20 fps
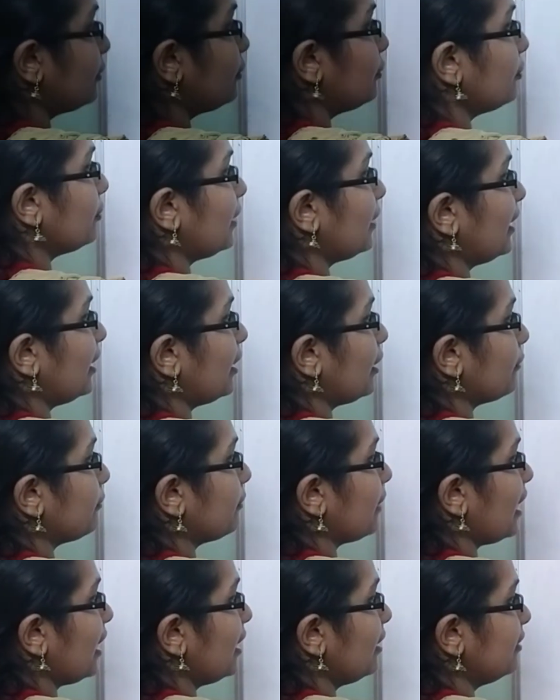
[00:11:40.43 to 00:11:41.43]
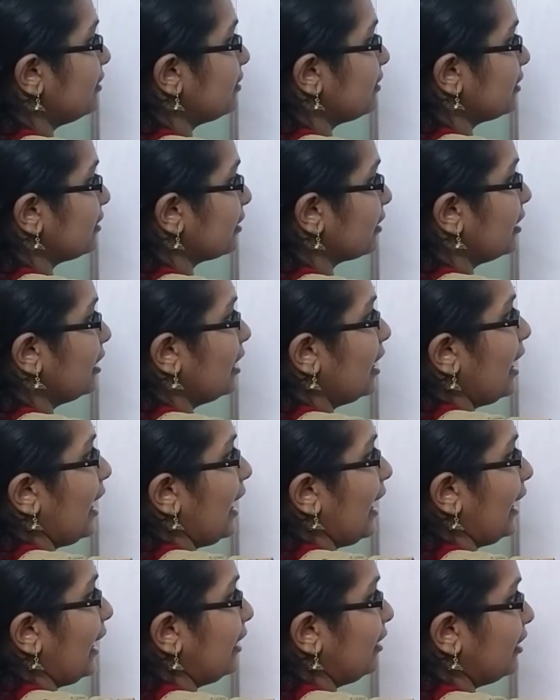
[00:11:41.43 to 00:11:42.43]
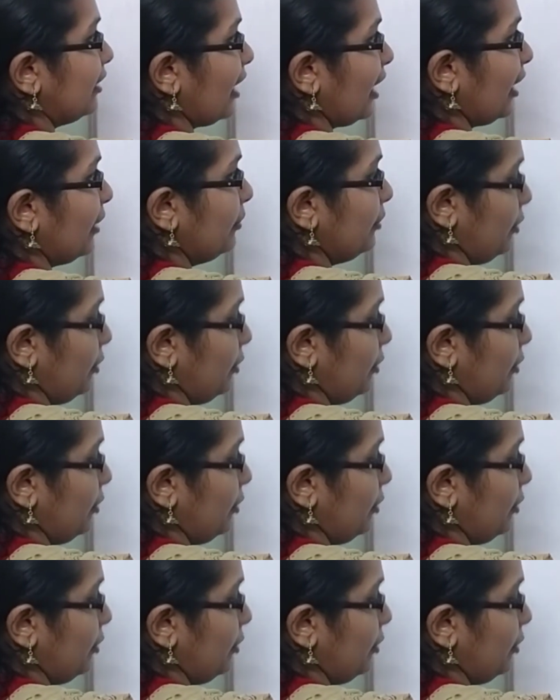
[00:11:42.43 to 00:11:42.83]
2.5 hours and time